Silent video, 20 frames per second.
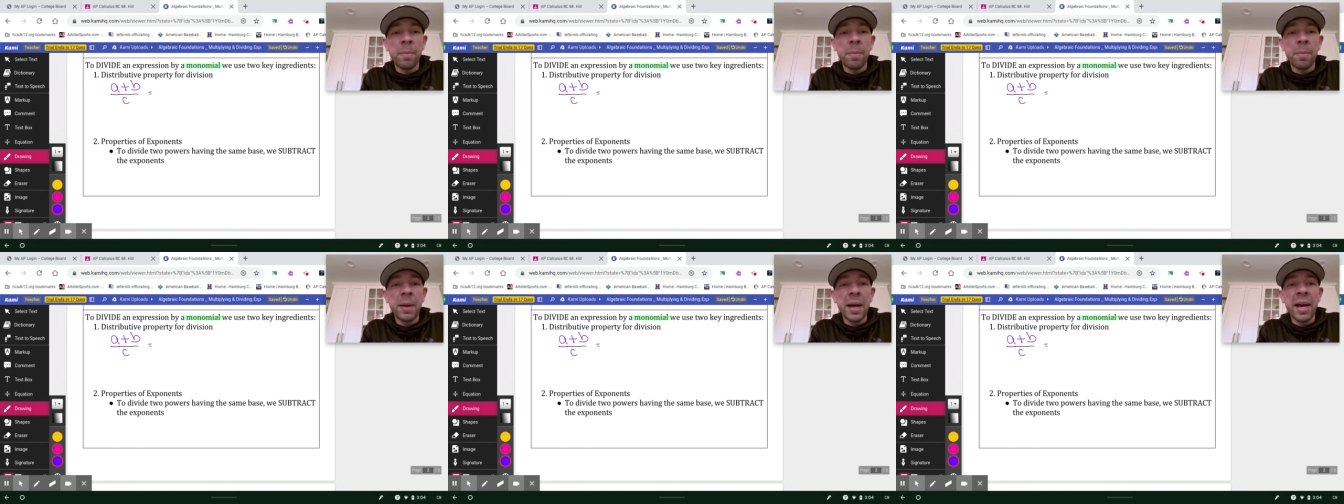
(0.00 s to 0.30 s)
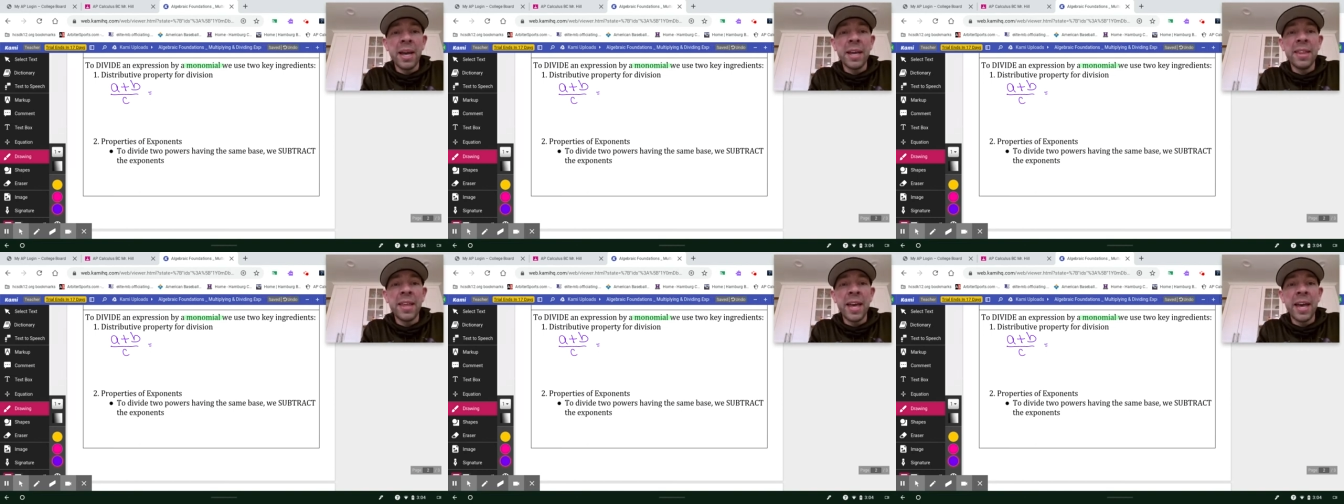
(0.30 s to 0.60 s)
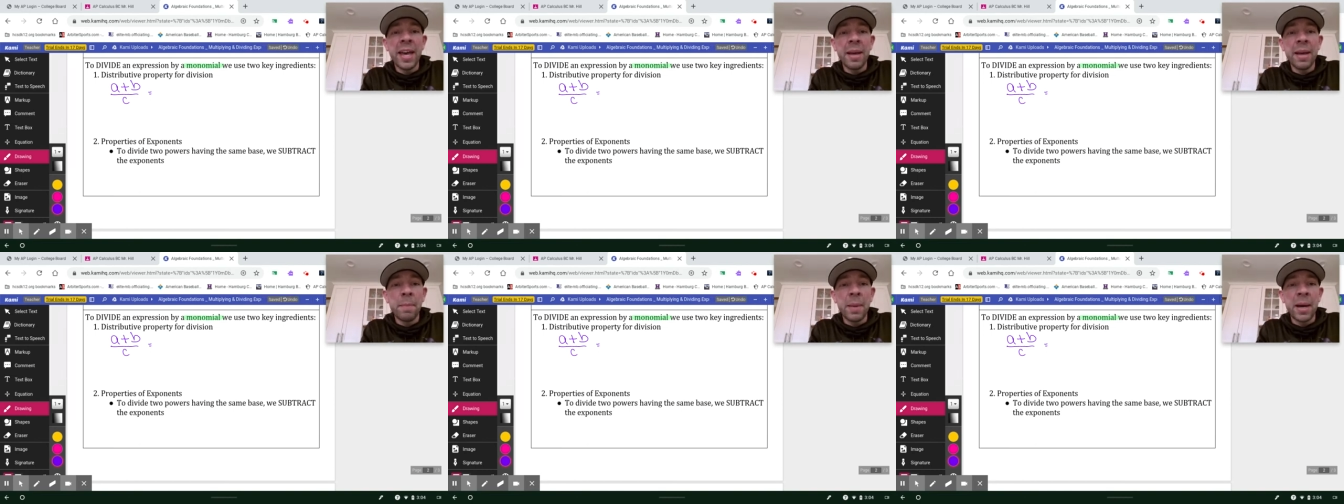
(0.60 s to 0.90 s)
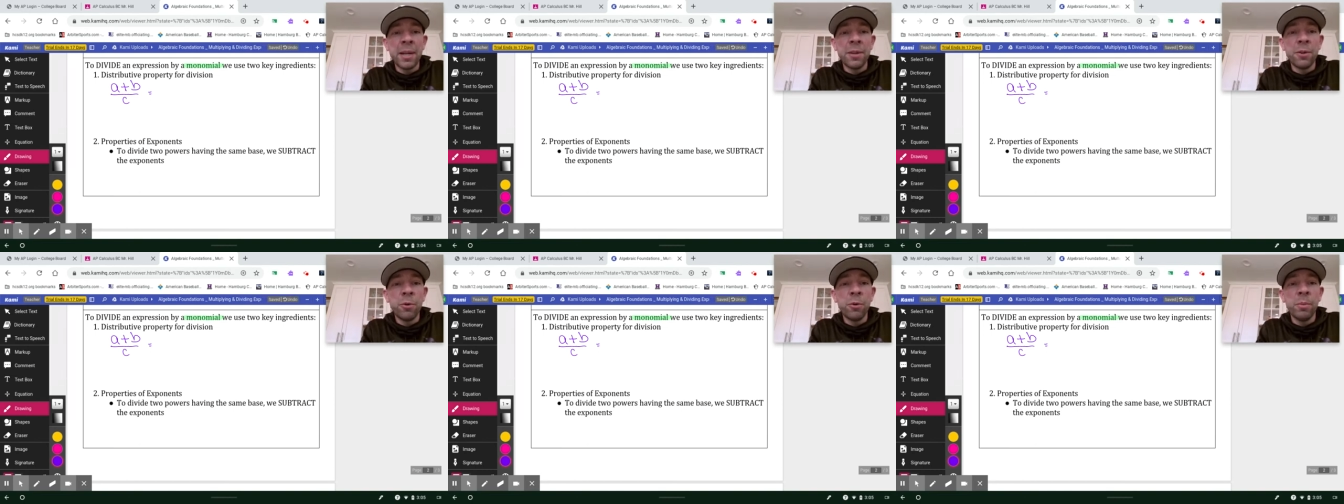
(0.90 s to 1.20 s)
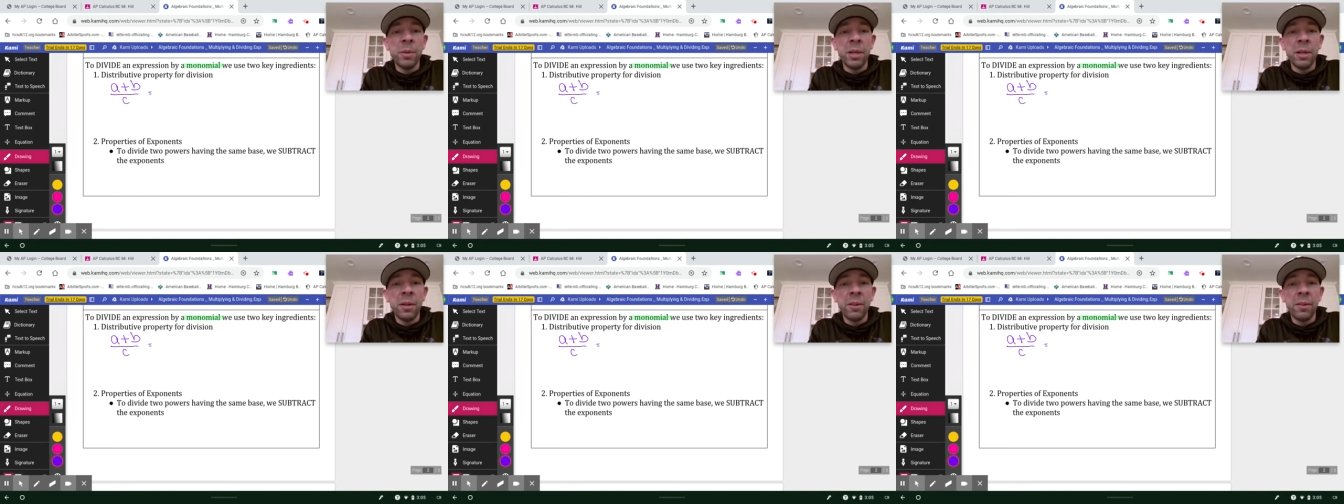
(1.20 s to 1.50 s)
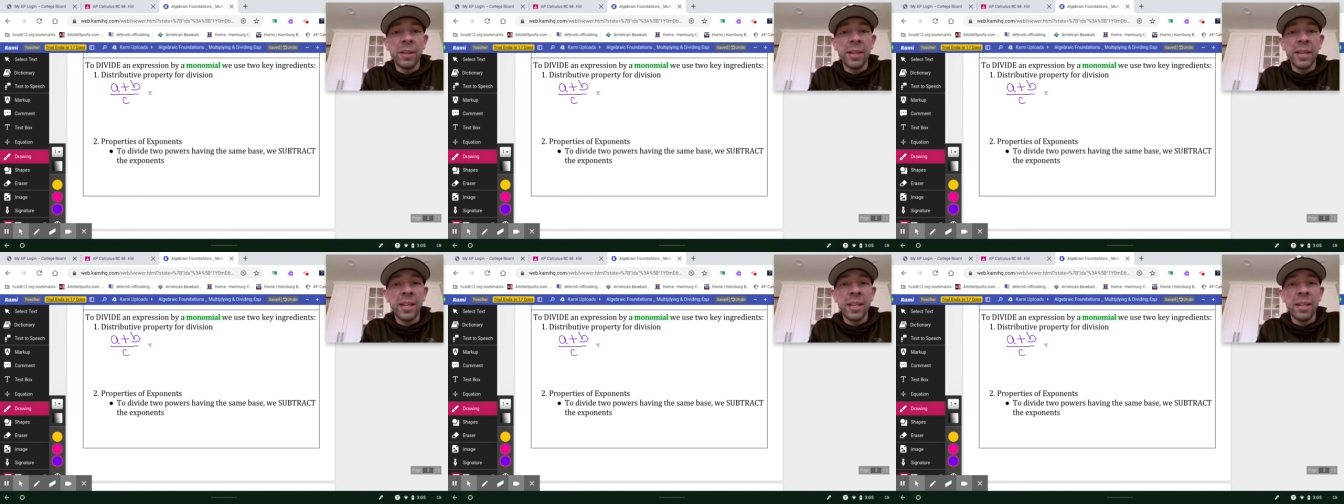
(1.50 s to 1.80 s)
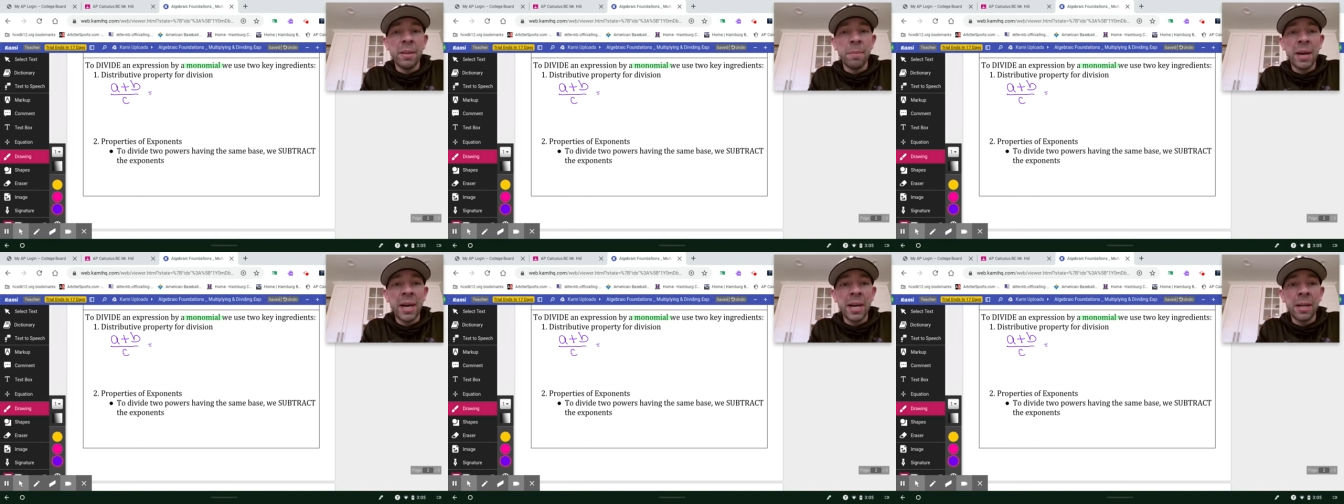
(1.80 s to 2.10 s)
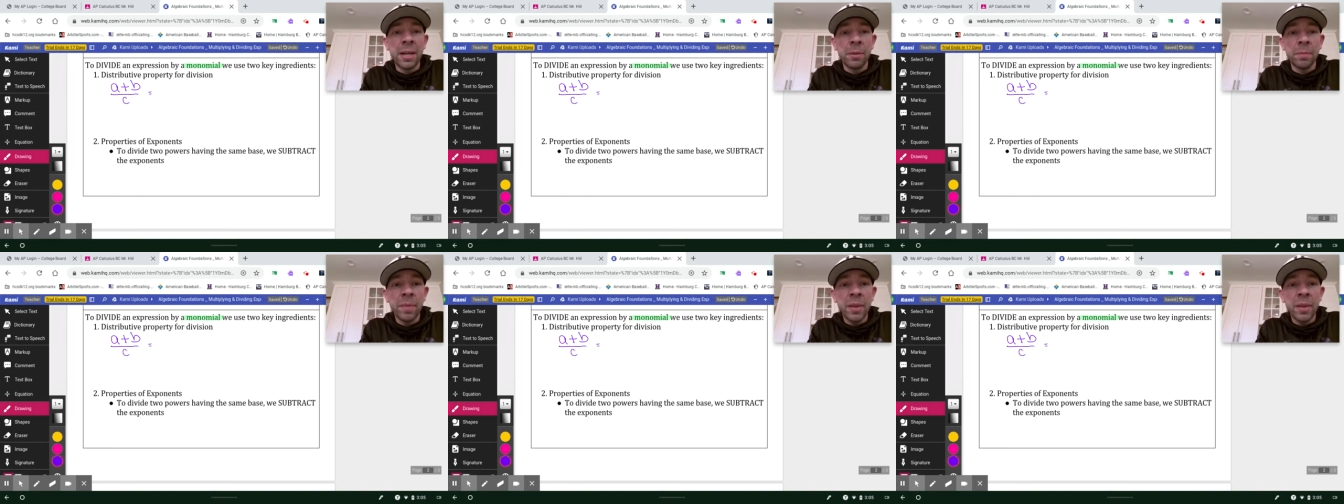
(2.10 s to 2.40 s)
by that monomial in the bottom.